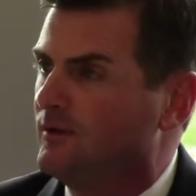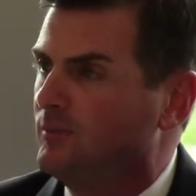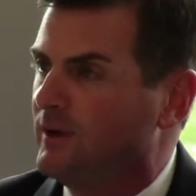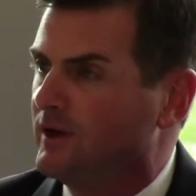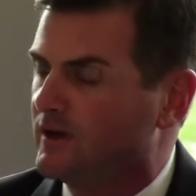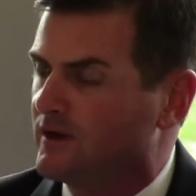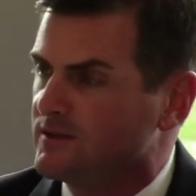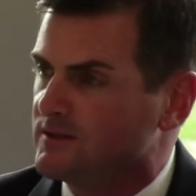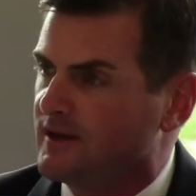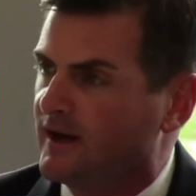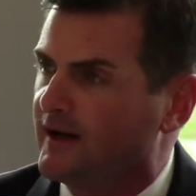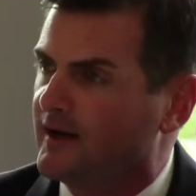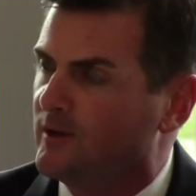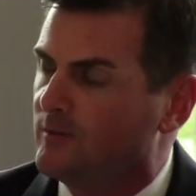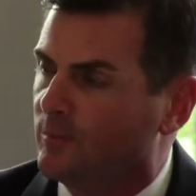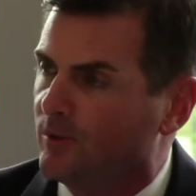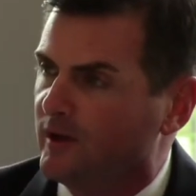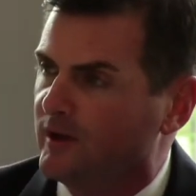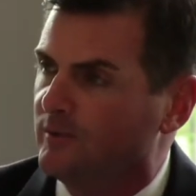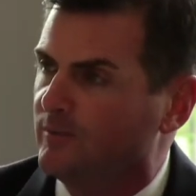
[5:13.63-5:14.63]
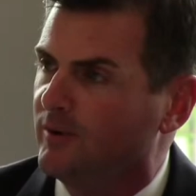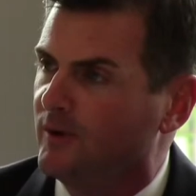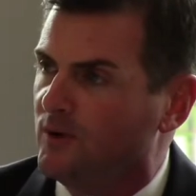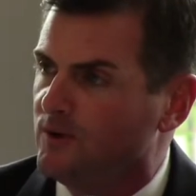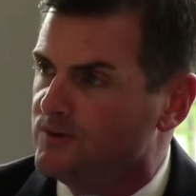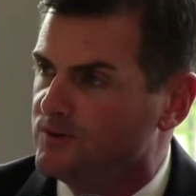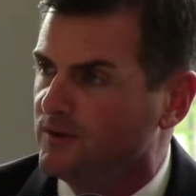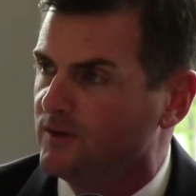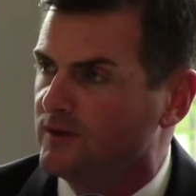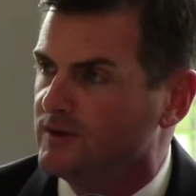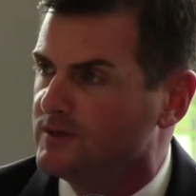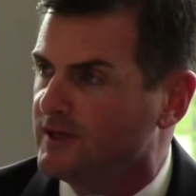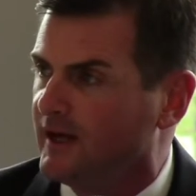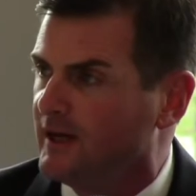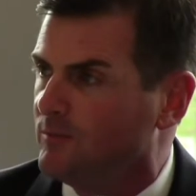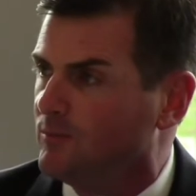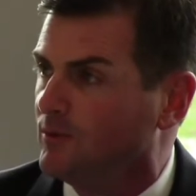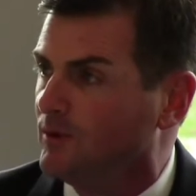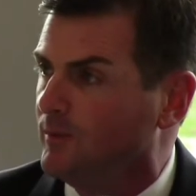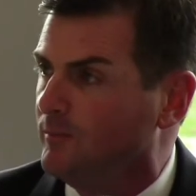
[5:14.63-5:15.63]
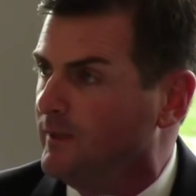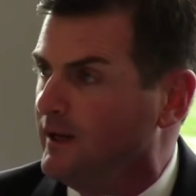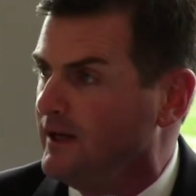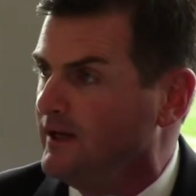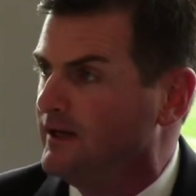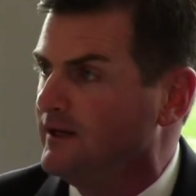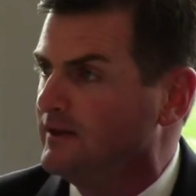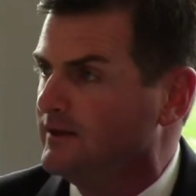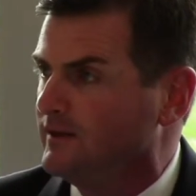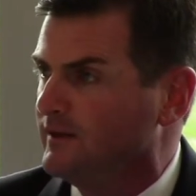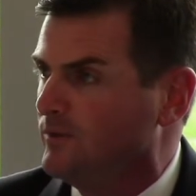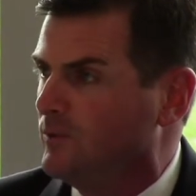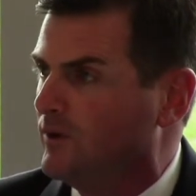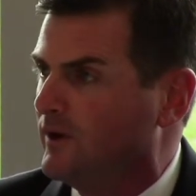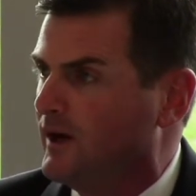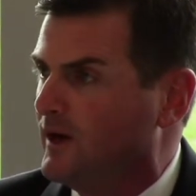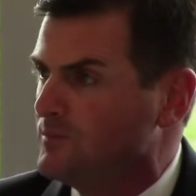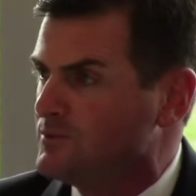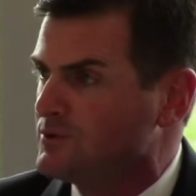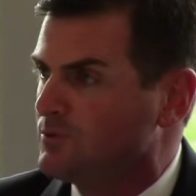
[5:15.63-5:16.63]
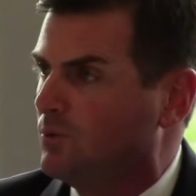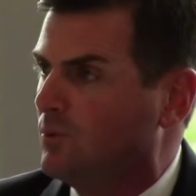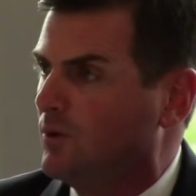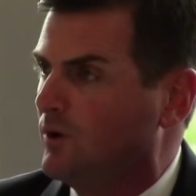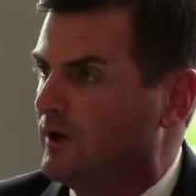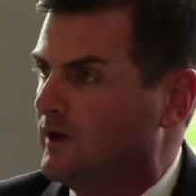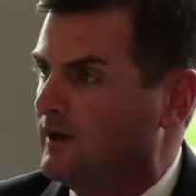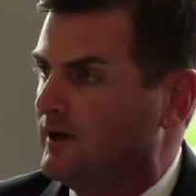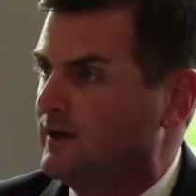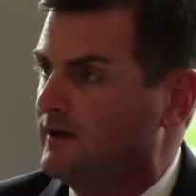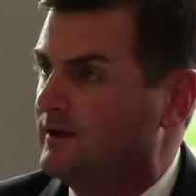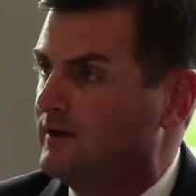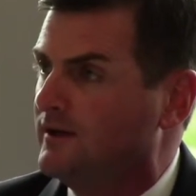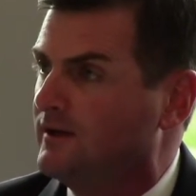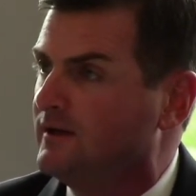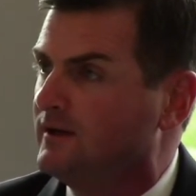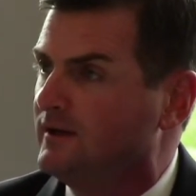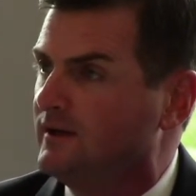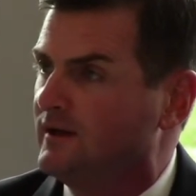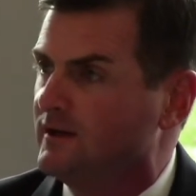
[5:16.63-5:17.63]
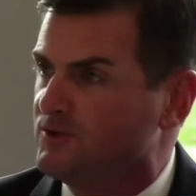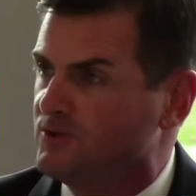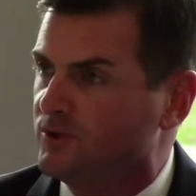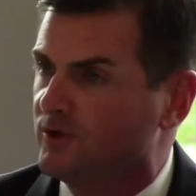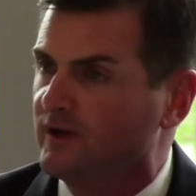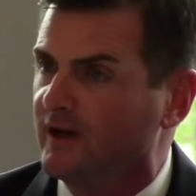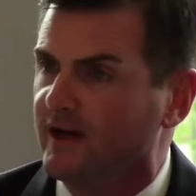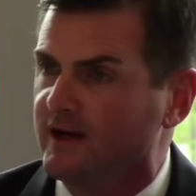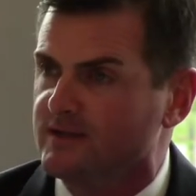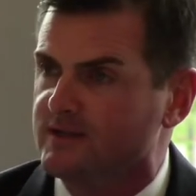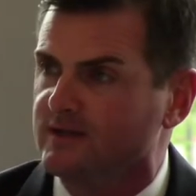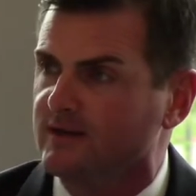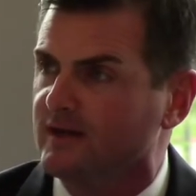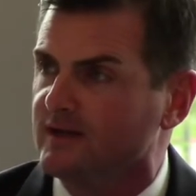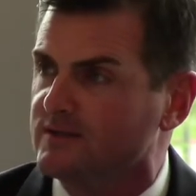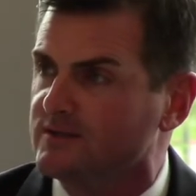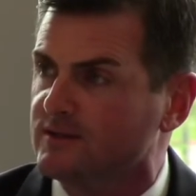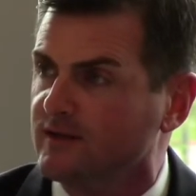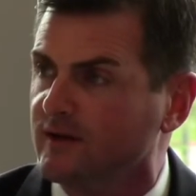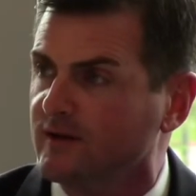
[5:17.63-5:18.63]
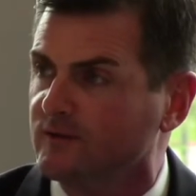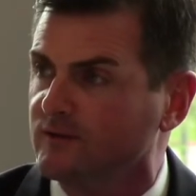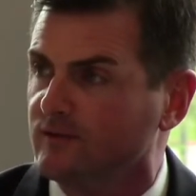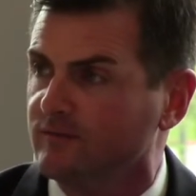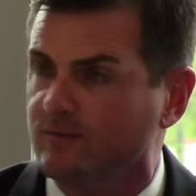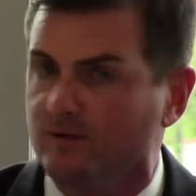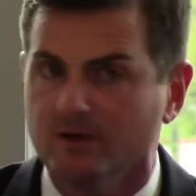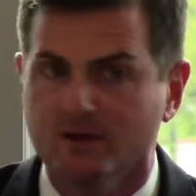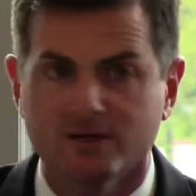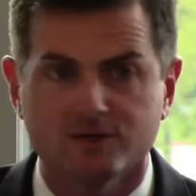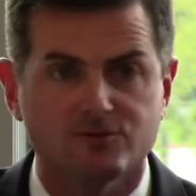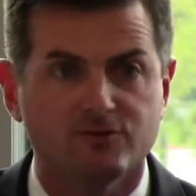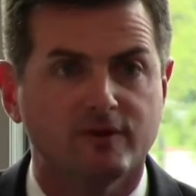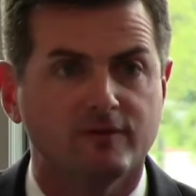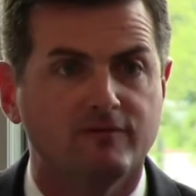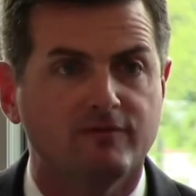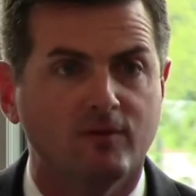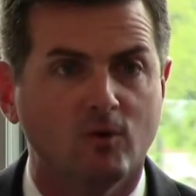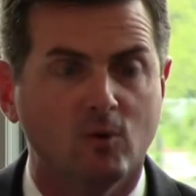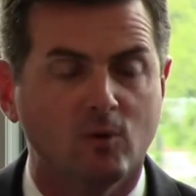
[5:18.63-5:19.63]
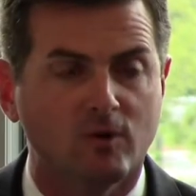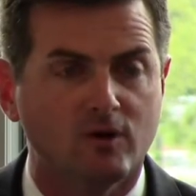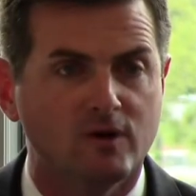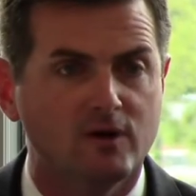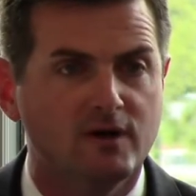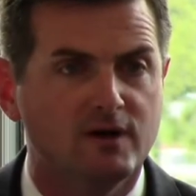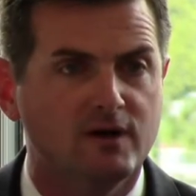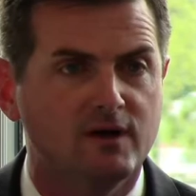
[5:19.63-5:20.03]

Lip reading: because I can bring both to the table immediately when I'm sworn in as your next state senator for District 4.